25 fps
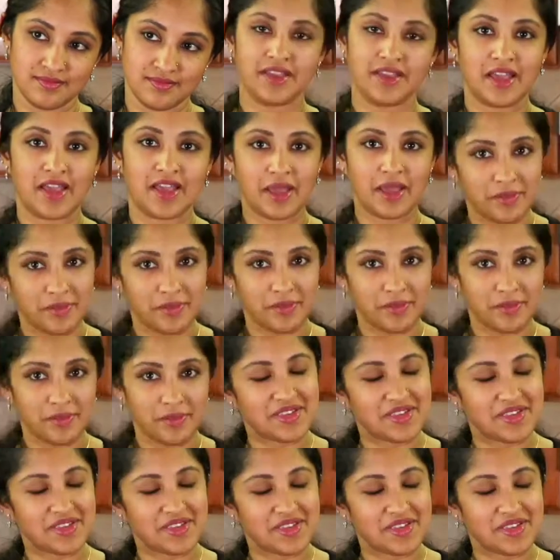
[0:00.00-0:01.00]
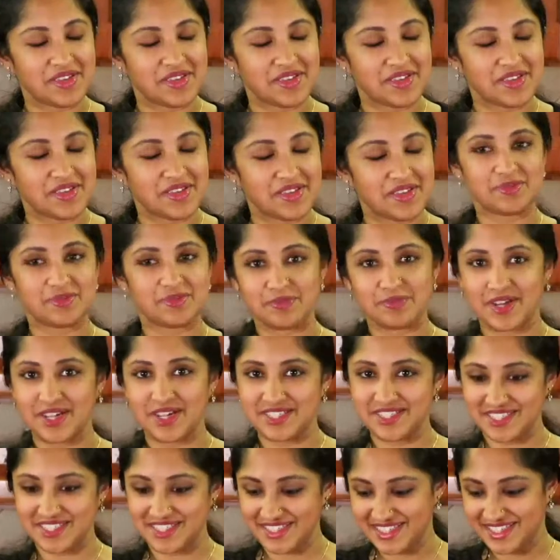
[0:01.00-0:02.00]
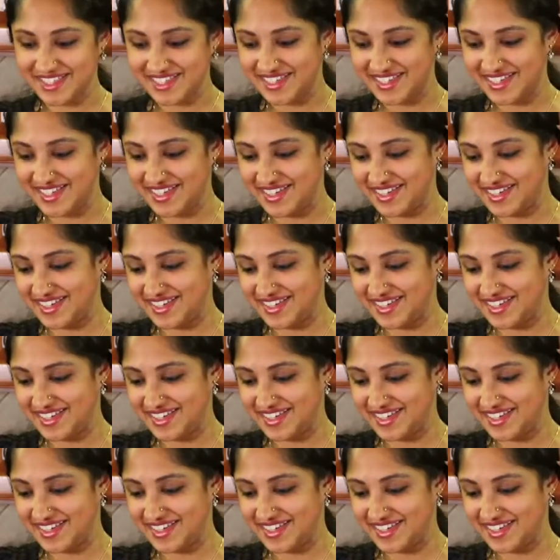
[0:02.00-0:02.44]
Happy Thanksgiving to you too, Praji.